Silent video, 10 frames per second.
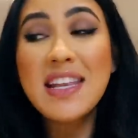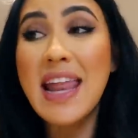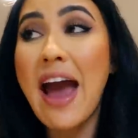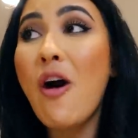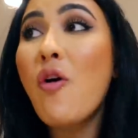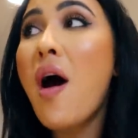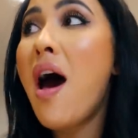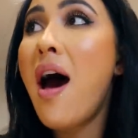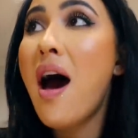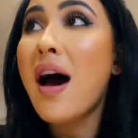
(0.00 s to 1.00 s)
Now,
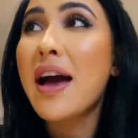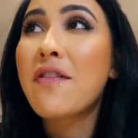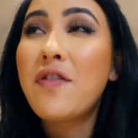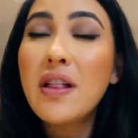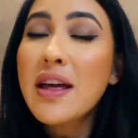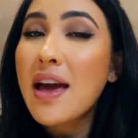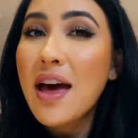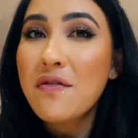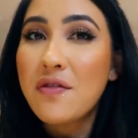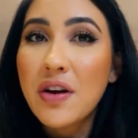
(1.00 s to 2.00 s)
I feel like I
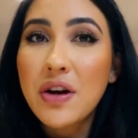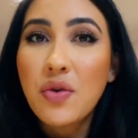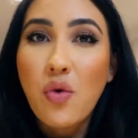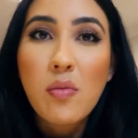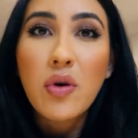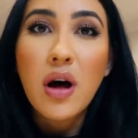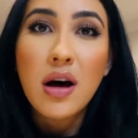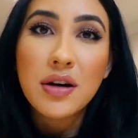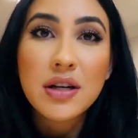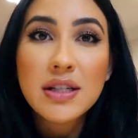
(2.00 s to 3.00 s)
have very normal
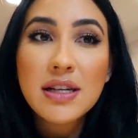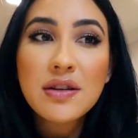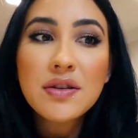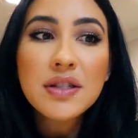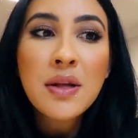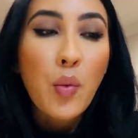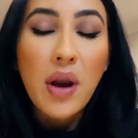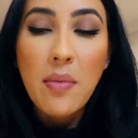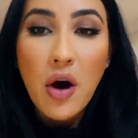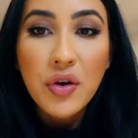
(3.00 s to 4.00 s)
hunger signals.
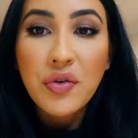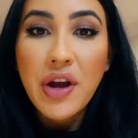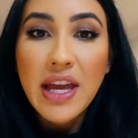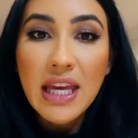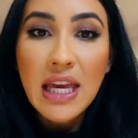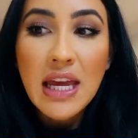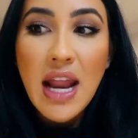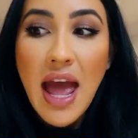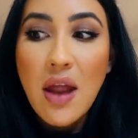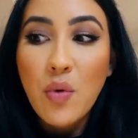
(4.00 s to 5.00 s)
When I'm hungry, I
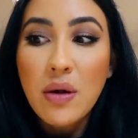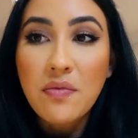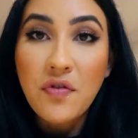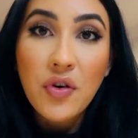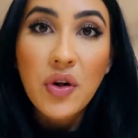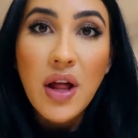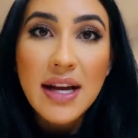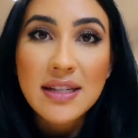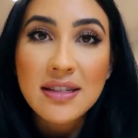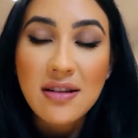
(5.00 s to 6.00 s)
eat, and when I'm full,
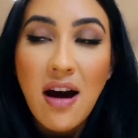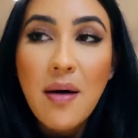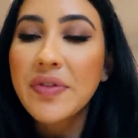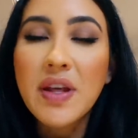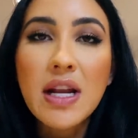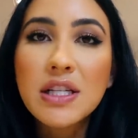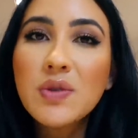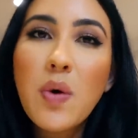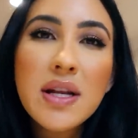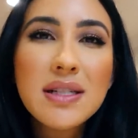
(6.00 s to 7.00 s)
I stop. And then I
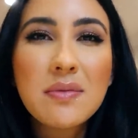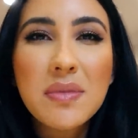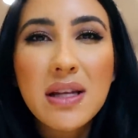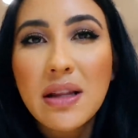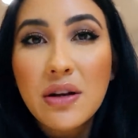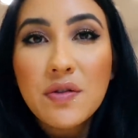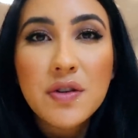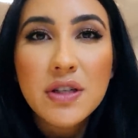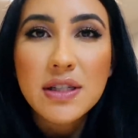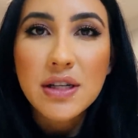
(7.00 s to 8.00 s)
just wanted something little
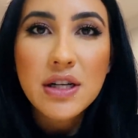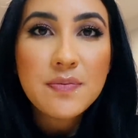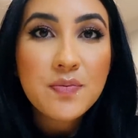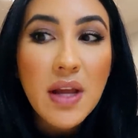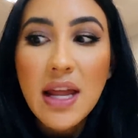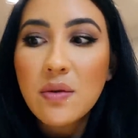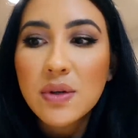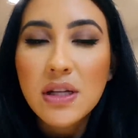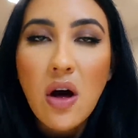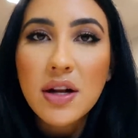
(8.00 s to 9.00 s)
for dessert, and it
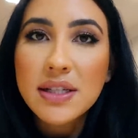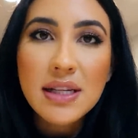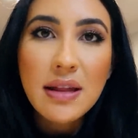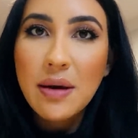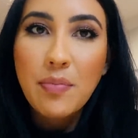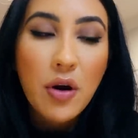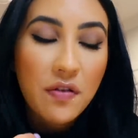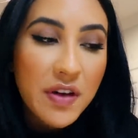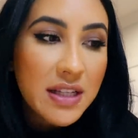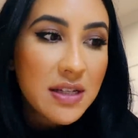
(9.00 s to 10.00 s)
was honestly, like,
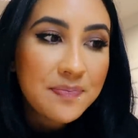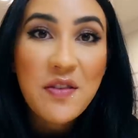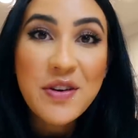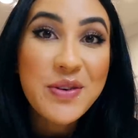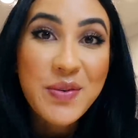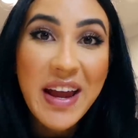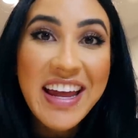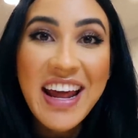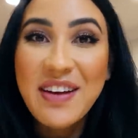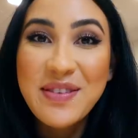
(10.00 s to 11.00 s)
perfect. I feel
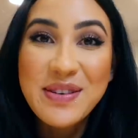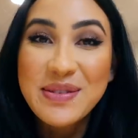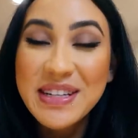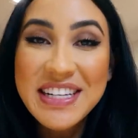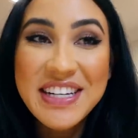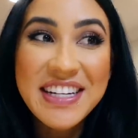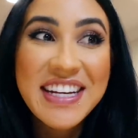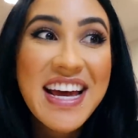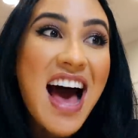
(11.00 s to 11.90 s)
great. I feel really good.